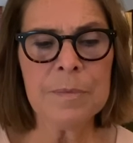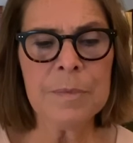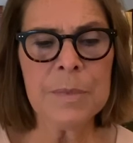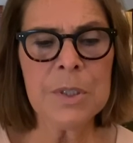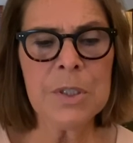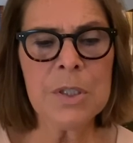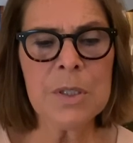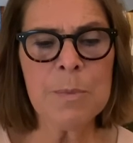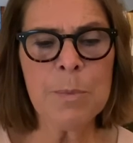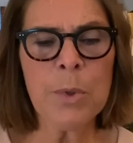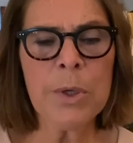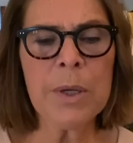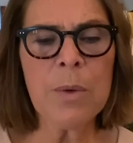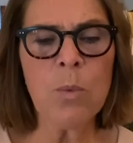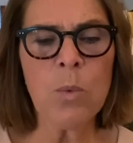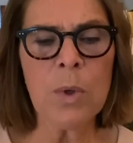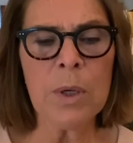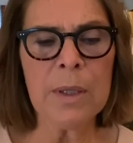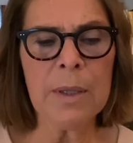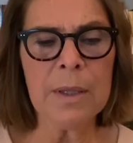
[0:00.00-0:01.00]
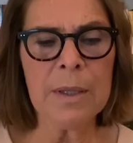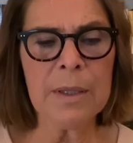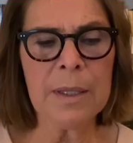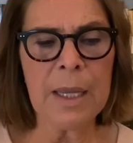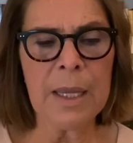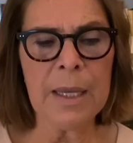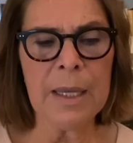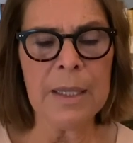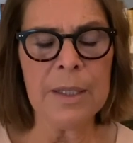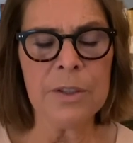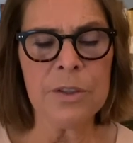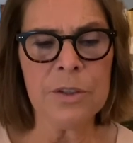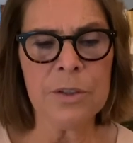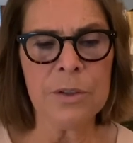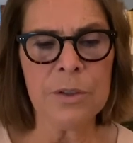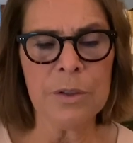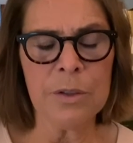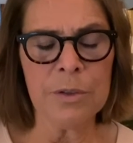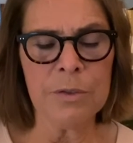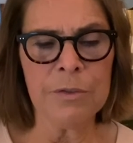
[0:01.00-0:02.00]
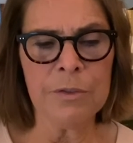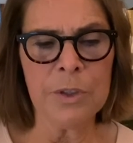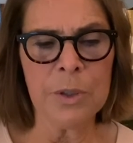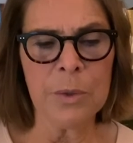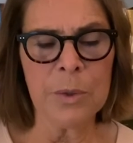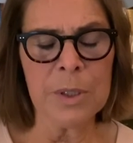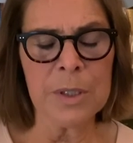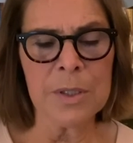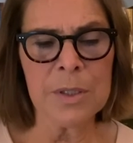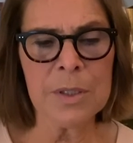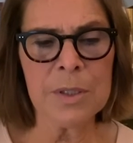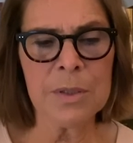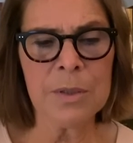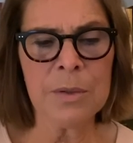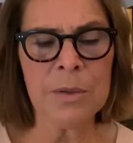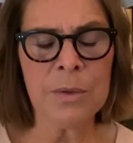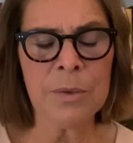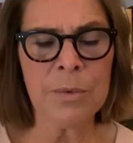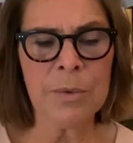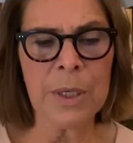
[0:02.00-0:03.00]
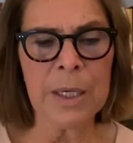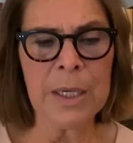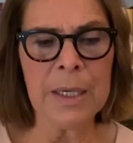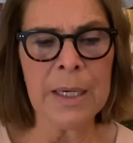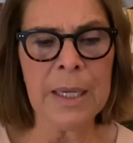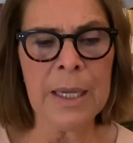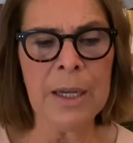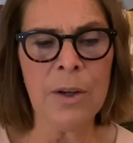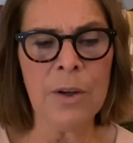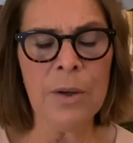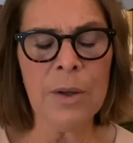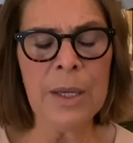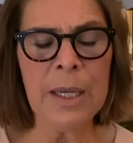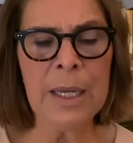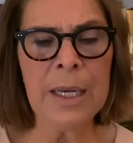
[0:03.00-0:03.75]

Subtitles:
But just bring one thing into the focus right now.